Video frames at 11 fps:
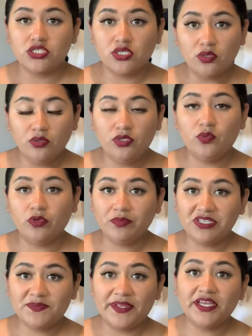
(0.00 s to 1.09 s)
So you will
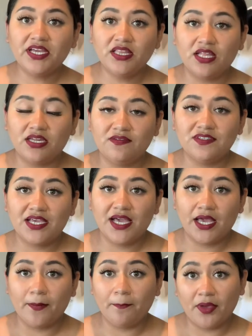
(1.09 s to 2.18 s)
be spending a lot of
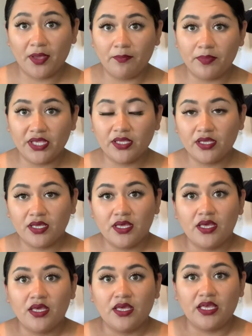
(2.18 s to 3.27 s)
time pumping,
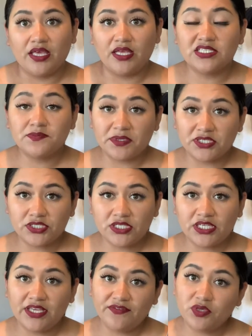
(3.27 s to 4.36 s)

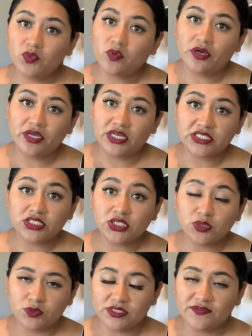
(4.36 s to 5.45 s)
especially if you are
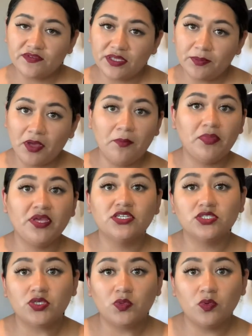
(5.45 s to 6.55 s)
exclusively pumping.
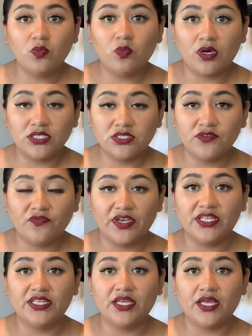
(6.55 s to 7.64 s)
So you will want to
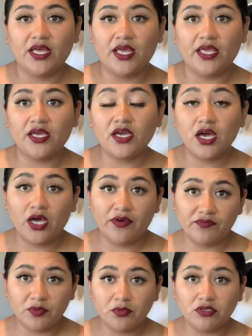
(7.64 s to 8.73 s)
find a
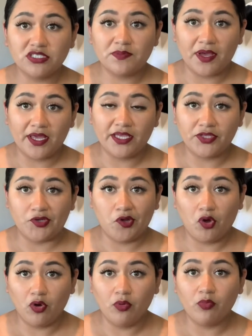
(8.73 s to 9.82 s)
comfortable spot in your
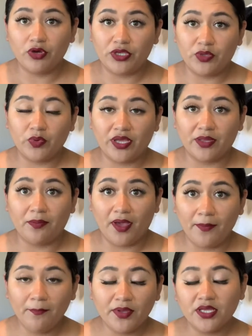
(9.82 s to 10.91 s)
home where you can
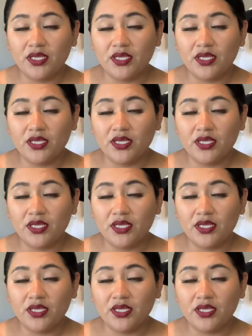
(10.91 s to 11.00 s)
pump.